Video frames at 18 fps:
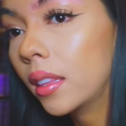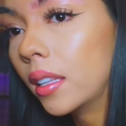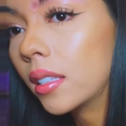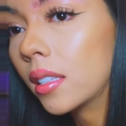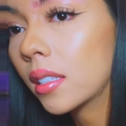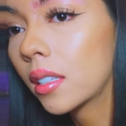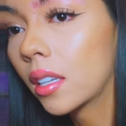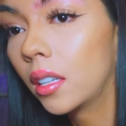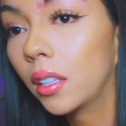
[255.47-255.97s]

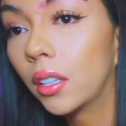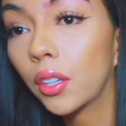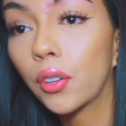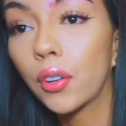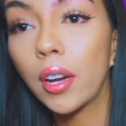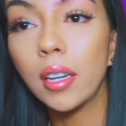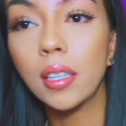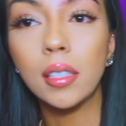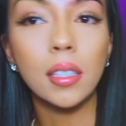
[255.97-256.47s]
This is gonna look
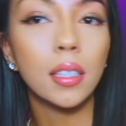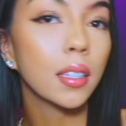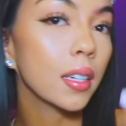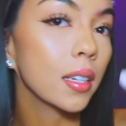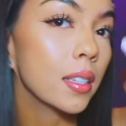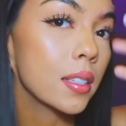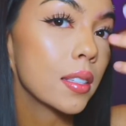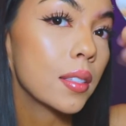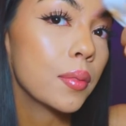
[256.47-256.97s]
crazy
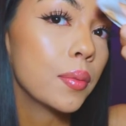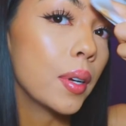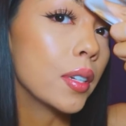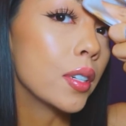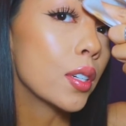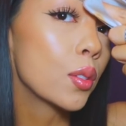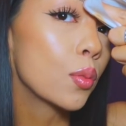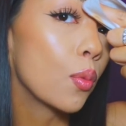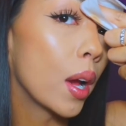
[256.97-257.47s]
because
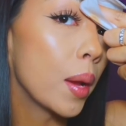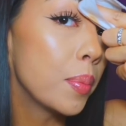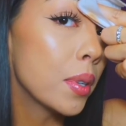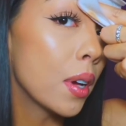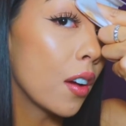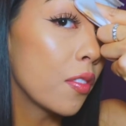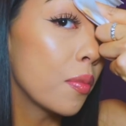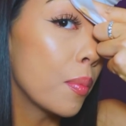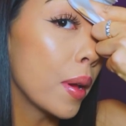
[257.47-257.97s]
I just
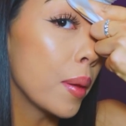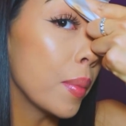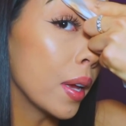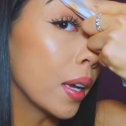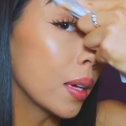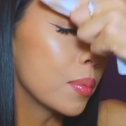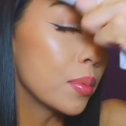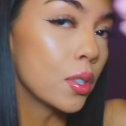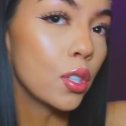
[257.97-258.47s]
wiped off my
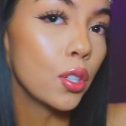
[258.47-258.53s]
makeup